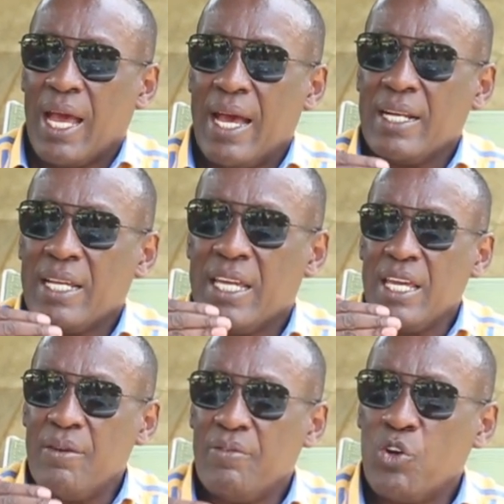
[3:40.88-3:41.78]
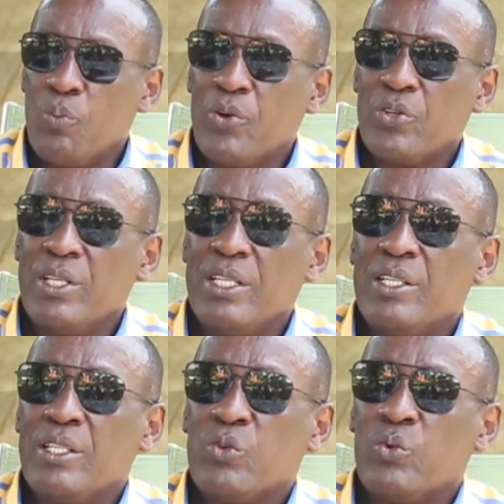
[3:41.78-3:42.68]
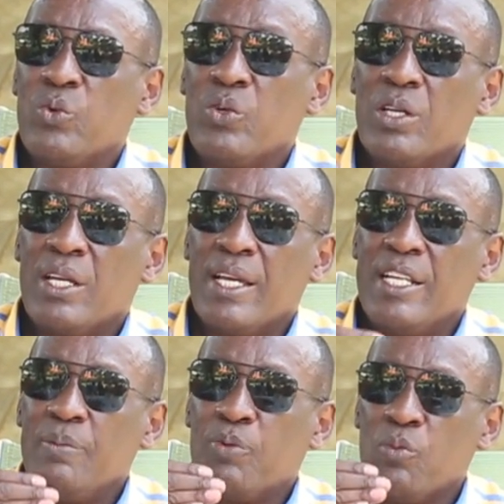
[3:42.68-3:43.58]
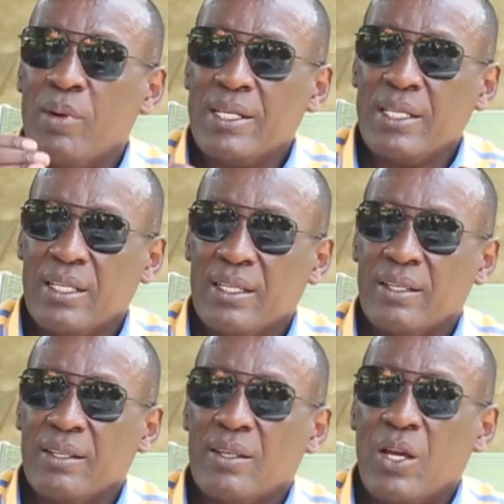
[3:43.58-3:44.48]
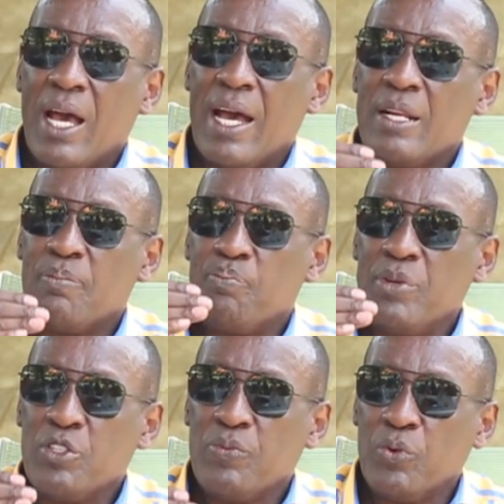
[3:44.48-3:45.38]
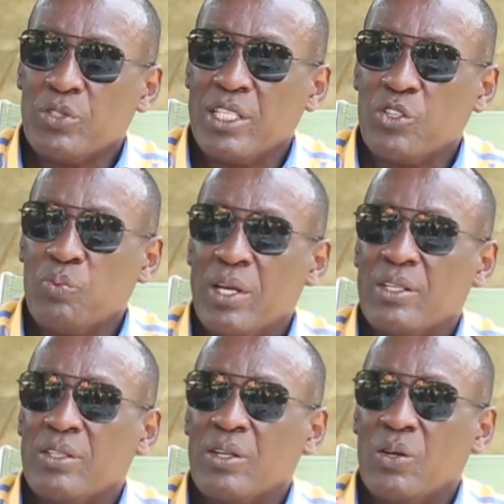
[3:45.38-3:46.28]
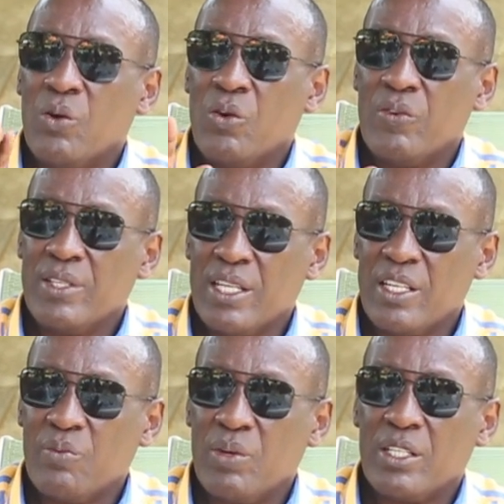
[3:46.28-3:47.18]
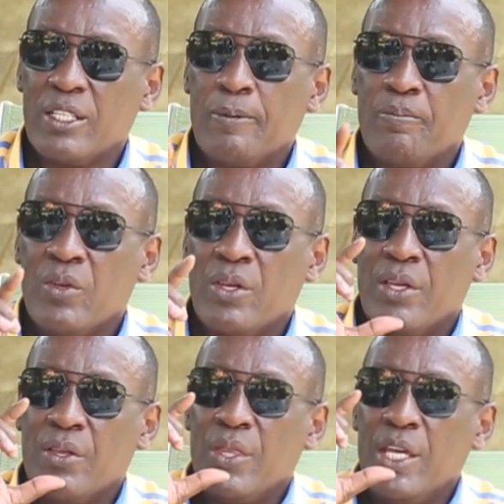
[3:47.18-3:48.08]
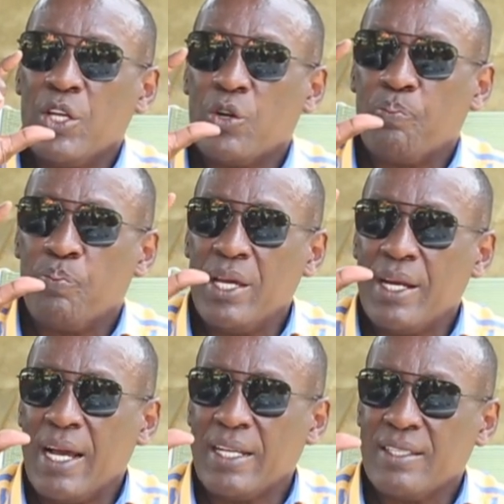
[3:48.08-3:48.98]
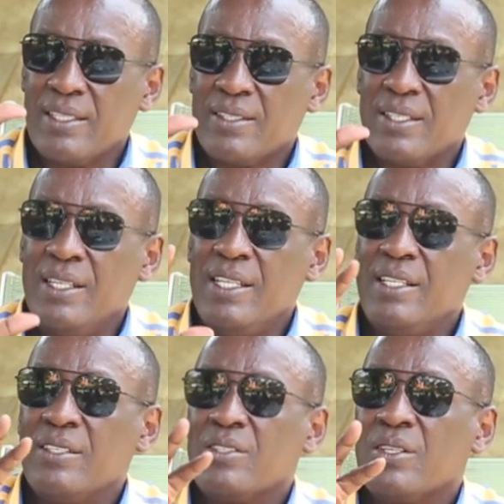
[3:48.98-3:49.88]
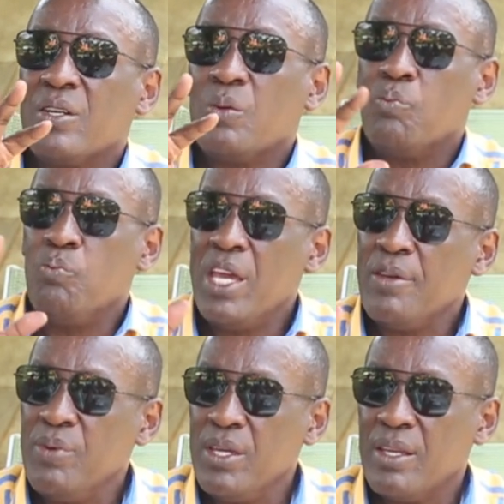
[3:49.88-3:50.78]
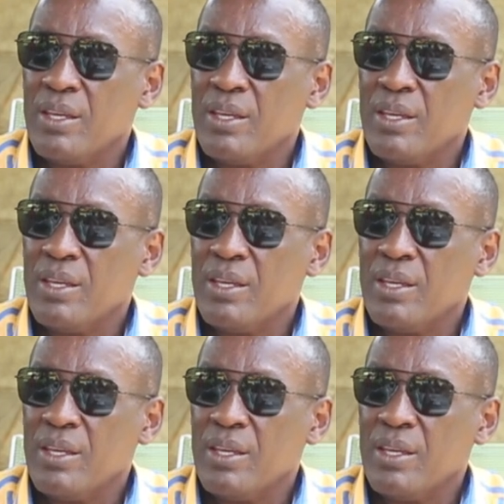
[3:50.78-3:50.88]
and give the opportunity to a diplomatic and a peaceful settlement of this arrangement. The European axis needs maybe